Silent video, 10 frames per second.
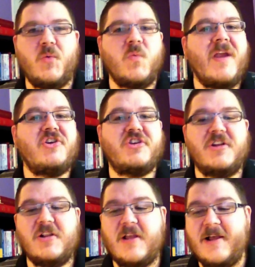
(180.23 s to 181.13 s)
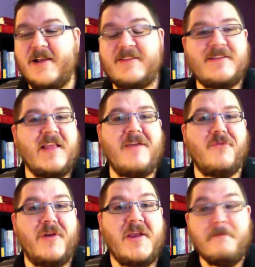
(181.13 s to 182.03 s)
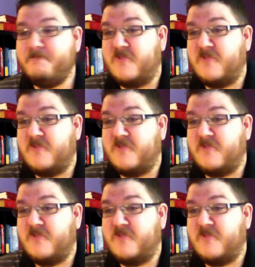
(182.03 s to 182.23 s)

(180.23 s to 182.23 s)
racial slavery.